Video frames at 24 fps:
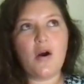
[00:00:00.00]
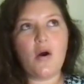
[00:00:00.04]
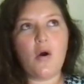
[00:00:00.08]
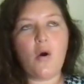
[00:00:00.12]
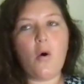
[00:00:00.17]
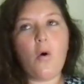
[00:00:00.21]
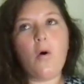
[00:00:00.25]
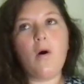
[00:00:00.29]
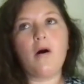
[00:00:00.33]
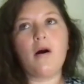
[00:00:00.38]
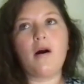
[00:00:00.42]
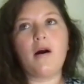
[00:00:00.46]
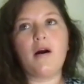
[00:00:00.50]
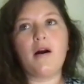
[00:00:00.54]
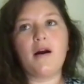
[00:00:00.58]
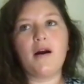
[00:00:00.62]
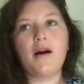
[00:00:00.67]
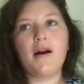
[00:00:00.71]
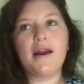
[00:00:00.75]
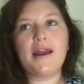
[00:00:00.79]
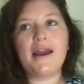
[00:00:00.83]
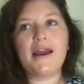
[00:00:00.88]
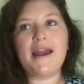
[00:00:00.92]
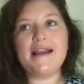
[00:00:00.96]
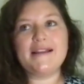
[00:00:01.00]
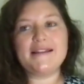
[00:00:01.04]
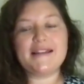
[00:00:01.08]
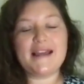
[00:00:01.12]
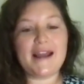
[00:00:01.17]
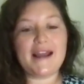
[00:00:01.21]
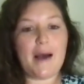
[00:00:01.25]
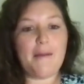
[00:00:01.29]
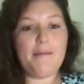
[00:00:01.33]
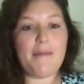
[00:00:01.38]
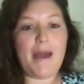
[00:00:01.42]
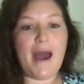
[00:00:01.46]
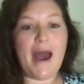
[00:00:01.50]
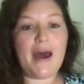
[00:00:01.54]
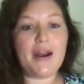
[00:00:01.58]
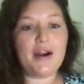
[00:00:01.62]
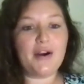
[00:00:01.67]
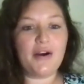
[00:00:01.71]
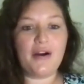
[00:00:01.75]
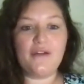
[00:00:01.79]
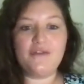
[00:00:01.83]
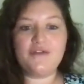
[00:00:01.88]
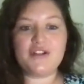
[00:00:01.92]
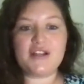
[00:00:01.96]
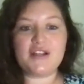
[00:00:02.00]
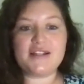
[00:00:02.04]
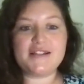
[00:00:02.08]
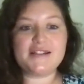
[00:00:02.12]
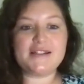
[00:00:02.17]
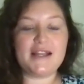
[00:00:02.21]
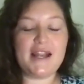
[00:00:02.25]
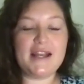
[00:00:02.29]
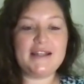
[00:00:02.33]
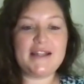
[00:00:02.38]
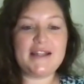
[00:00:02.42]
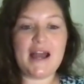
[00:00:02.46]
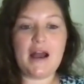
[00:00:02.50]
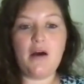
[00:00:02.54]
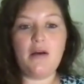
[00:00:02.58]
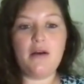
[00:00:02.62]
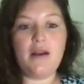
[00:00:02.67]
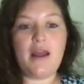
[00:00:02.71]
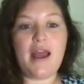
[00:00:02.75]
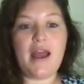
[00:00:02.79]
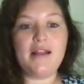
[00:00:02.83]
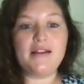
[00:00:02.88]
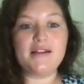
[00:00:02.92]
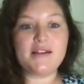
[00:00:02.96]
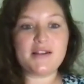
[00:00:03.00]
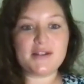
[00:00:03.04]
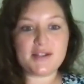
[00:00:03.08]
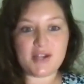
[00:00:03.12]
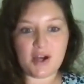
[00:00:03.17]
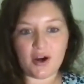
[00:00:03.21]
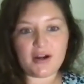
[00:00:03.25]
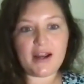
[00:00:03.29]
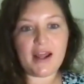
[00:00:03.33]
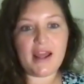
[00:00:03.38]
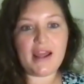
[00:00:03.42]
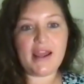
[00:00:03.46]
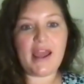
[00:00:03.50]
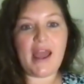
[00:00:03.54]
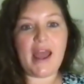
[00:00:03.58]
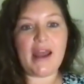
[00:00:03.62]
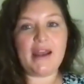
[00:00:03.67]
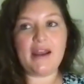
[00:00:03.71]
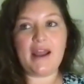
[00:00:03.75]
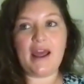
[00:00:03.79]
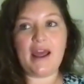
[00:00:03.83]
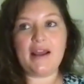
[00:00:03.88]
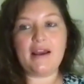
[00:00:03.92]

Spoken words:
Or is it a matter of just sitting down and starting and like